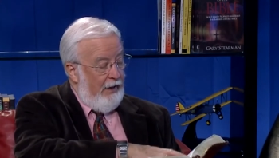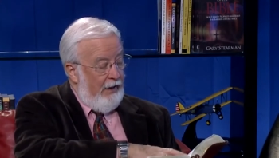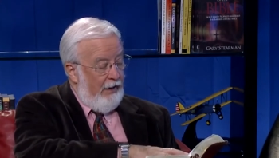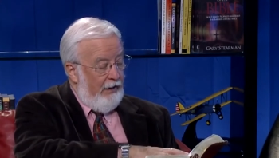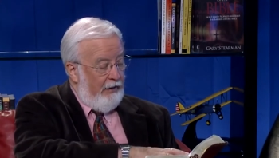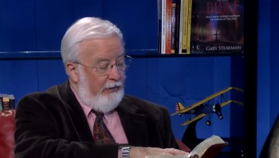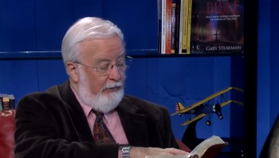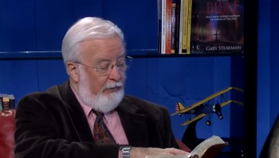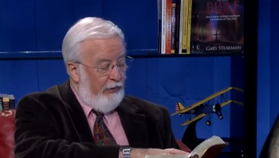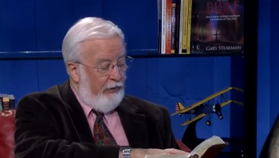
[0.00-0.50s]

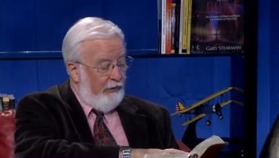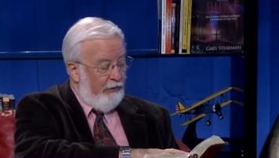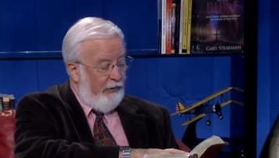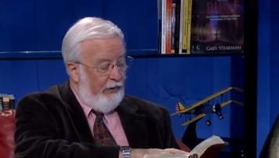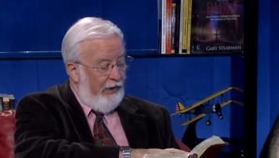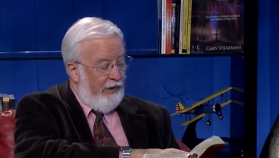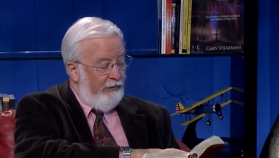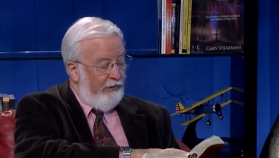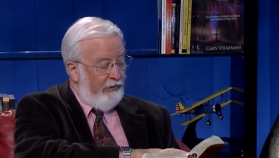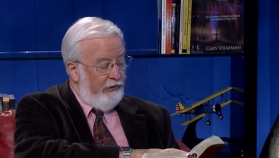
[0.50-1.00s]
And in verse
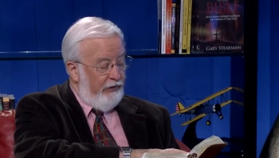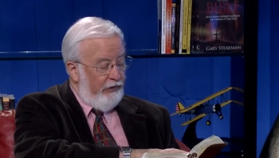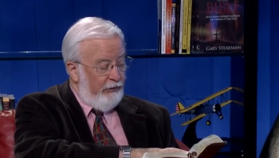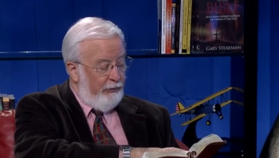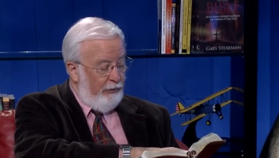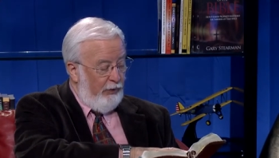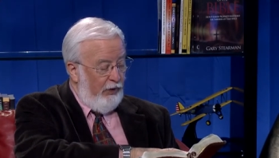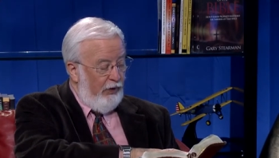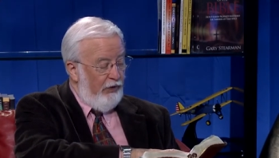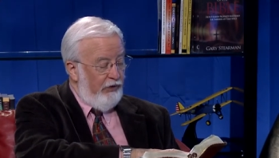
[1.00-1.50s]
5, it says
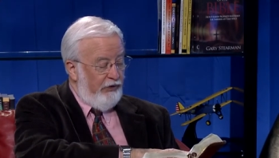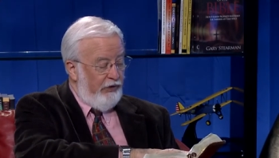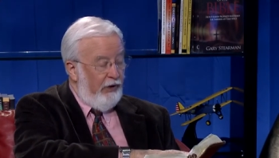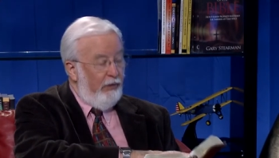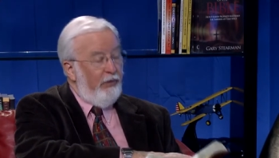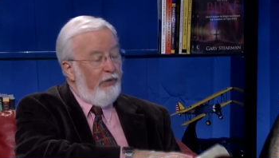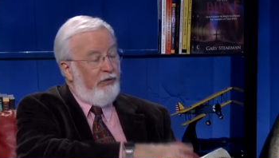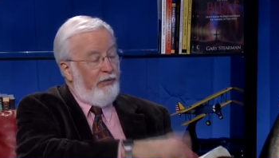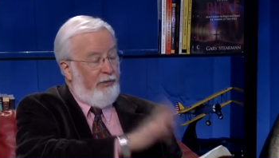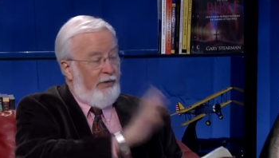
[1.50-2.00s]
Persia,
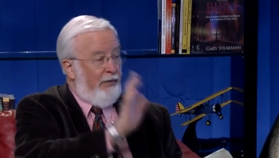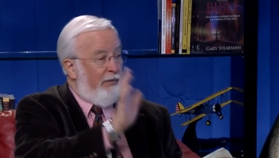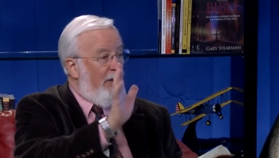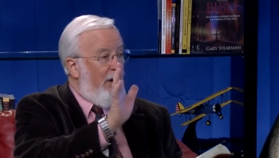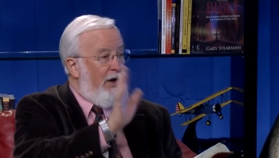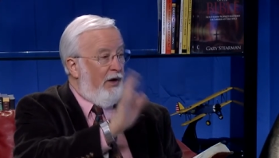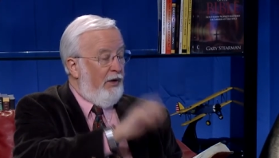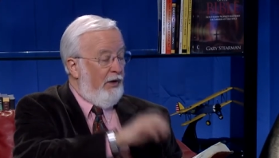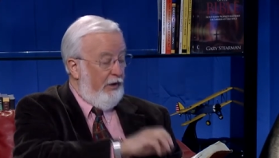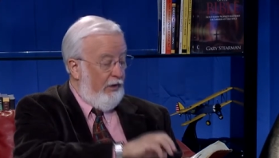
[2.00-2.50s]
which would be
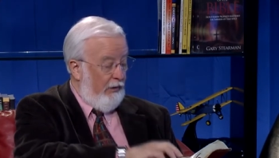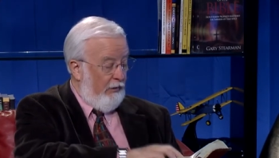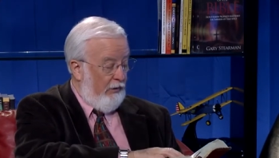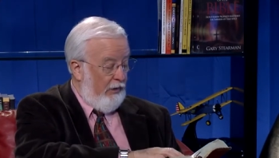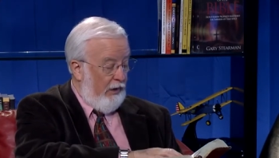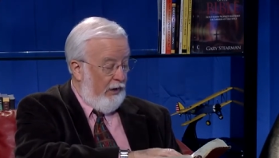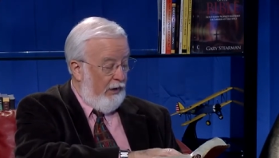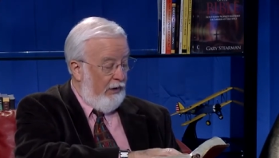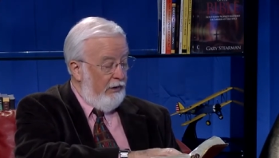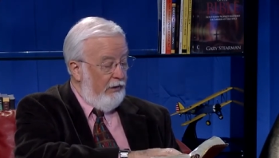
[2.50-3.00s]
modern
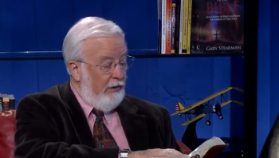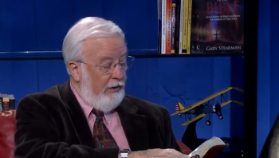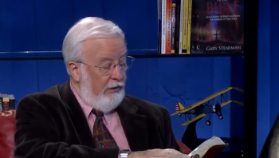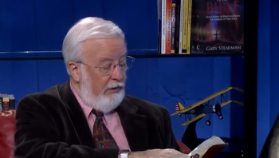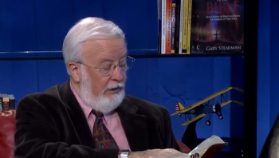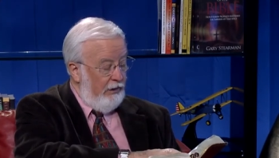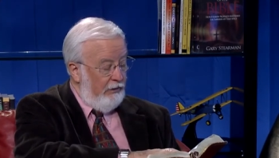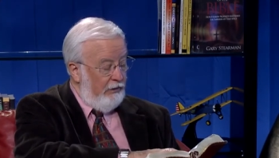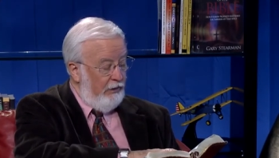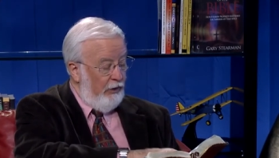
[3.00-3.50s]
Iran,
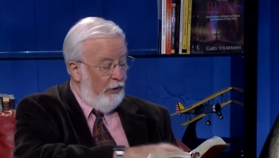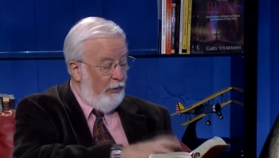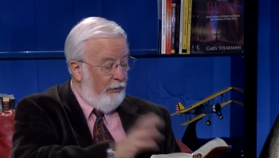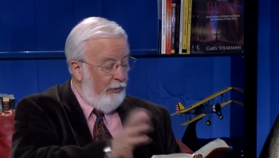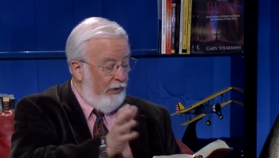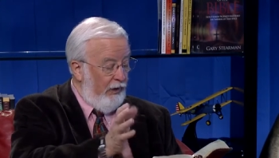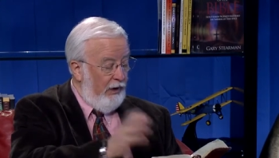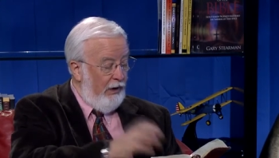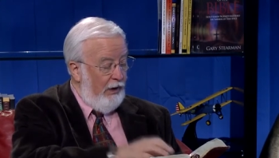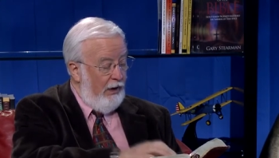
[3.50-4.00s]

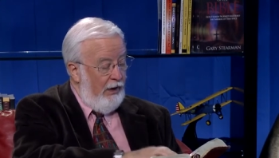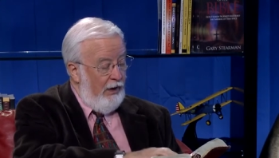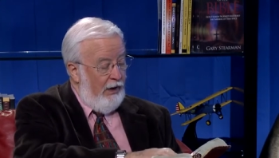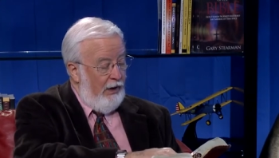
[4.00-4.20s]
Ethiopia,